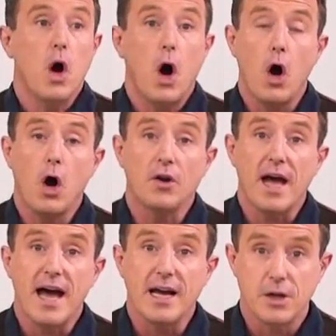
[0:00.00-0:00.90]
on uh,
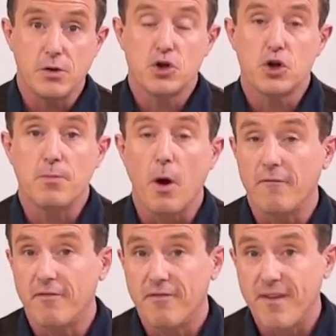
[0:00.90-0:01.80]
YouTube,
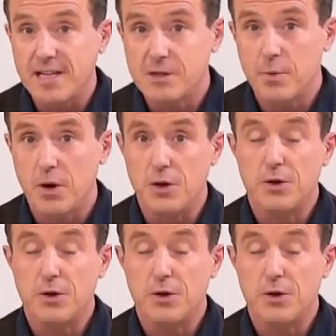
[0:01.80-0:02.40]
on Facebook.